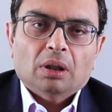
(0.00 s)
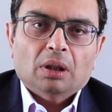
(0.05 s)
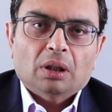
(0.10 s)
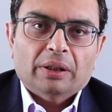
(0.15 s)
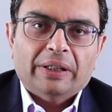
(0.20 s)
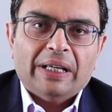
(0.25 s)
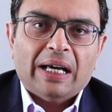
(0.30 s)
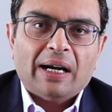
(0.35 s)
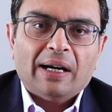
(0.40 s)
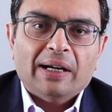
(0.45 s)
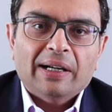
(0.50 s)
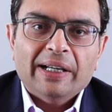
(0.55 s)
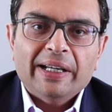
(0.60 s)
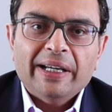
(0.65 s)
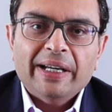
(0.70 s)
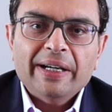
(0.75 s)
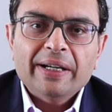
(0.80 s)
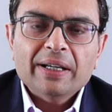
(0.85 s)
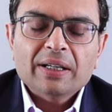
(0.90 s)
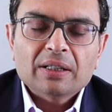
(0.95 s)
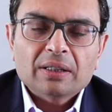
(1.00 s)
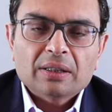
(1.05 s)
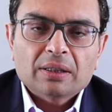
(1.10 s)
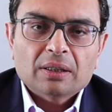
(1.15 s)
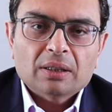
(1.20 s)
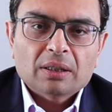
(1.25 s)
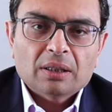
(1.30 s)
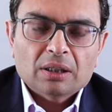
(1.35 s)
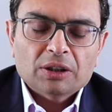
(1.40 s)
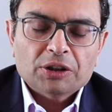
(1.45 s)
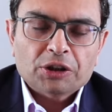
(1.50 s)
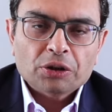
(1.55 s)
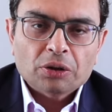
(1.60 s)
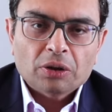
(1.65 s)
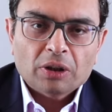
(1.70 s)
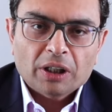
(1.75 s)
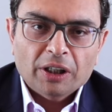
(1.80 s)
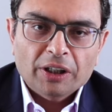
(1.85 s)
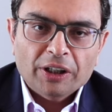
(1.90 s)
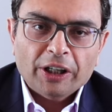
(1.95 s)
Their lead
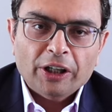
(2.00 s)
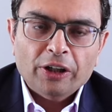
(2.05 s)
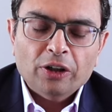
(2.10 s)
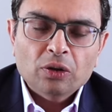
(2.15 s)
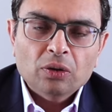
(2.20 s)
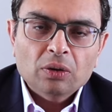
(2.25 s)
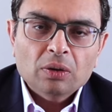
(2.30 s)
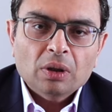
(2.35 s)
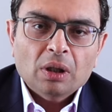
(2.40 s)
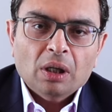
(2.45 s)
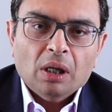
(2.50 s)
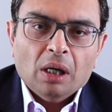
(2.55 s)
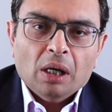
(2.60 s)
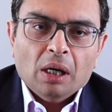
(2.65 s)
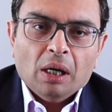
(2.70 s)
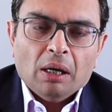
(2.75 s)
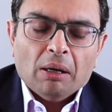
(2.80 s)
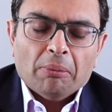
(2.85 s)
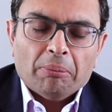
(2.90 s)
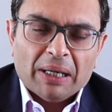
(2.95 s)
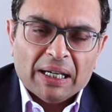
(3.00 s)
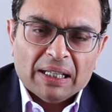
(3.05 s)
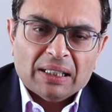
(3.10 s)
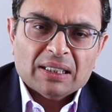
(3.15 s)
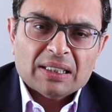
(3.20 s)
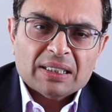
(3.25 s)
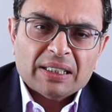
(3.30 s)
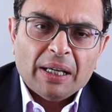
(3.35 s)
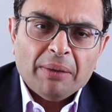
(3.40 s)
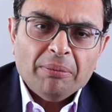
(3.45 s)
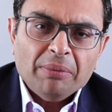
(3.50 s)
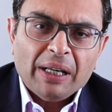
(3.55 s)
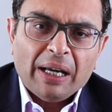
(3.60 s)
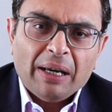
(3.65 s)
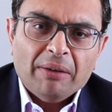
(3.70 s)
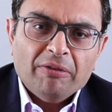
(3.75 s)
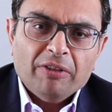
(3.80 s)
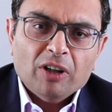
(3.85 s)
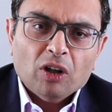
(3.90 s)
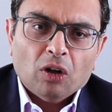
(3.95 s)
should continue. But at the same
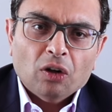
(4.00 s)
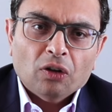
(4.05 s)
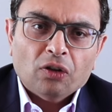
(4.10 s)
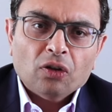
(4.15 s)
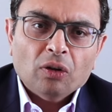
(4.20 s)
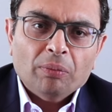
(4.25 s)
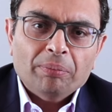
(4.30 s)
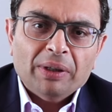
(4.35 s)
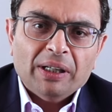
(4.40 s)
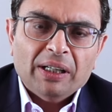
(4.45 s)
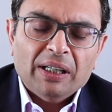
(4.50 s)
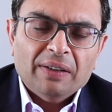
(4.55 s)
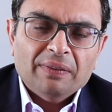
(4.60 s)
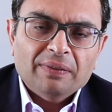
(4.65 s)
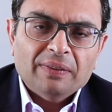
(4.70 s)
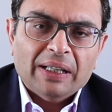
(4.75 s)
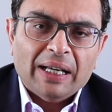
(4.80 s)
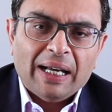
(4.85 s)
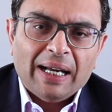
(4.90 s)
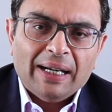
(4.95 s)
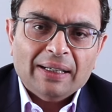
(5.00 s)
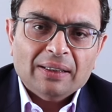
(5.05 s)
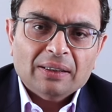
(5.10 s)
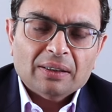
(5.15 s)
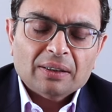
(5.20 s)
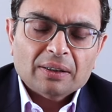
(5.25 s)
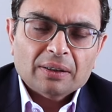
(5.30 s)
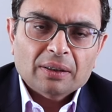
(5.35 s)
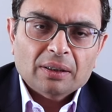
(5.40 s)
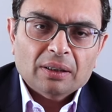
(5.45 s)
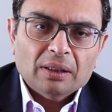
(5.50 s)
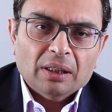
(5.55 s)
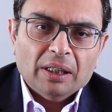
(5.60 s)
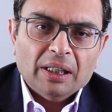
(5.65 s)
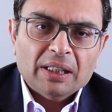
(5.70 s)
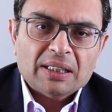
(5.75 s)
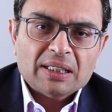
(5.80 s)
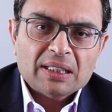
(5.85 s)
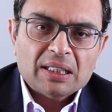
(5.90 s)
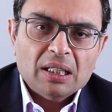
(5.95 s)
time, we also believe that
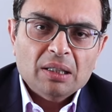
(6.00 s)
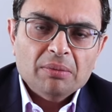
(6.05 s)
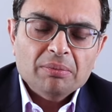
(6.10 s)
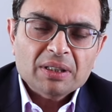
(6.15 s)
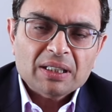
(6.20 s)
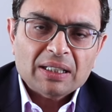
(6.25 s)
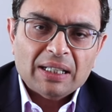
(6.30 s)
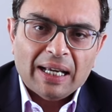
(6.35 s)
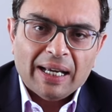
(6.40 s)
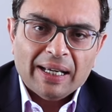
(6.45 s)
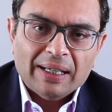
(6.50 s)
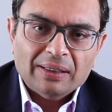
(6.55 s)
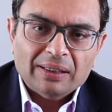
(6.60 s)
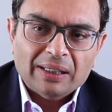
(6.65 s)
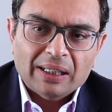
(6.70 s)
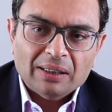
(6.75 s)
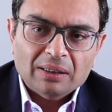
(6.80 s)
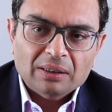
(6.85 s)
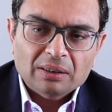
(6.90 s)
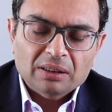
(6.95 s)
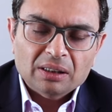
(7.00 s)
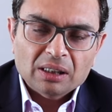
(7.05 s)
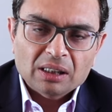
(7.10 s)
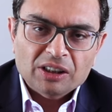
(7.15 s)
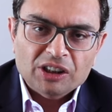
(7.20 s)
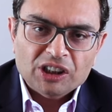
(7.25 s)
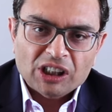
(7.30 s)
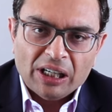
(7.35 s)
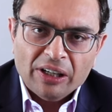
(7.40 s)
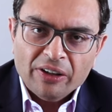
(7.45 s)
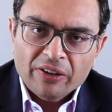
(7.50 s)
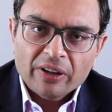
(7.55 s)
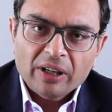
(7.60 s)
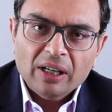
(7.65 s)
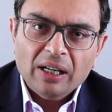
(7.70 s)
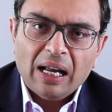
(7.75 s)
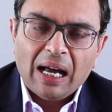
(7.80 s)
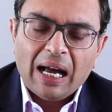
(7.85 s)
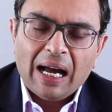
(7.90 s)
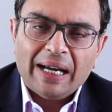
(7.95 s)
it seems like that the
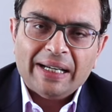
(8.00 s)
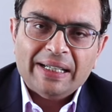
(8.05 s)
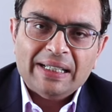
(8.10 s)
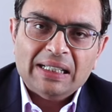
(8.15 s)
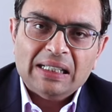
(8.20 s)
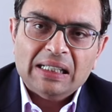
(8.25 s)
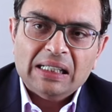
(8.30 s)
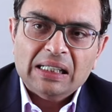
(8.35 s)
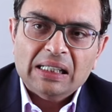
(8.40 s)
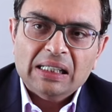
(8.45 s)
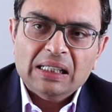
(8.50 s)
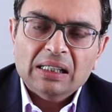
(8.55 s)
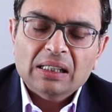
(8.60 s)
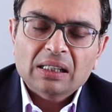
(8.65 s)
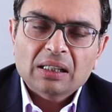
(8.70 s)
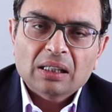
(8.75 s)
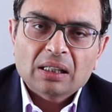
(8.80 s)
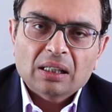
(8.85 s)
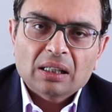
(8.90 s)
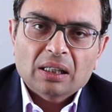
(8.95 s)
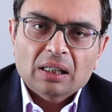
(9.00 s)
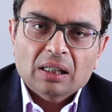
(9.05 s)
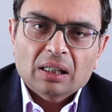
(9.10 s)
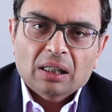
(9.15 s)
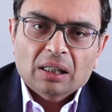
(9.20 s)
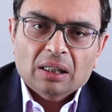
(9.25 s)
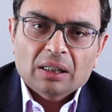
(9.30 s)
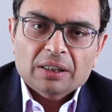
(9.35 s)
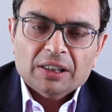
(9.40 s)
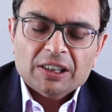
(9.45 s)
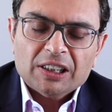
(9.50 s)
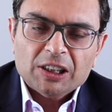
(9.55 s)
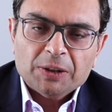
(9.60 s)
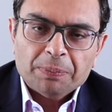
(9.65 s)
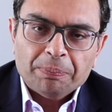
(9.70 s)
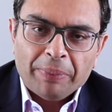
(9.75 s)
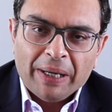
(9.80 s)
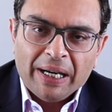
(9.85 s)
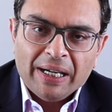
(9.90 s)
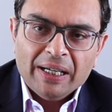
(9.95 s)
general IT
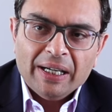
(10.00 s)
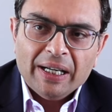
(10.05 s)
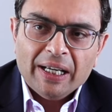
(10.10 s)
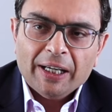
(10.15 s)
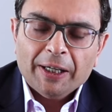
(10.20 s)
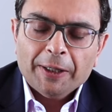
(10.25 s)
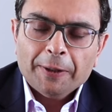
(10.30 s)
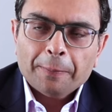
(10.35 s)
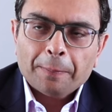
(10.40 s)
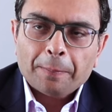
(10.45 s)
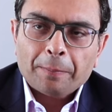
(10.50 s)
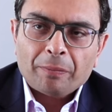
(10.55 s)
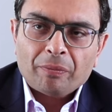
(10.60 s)
spending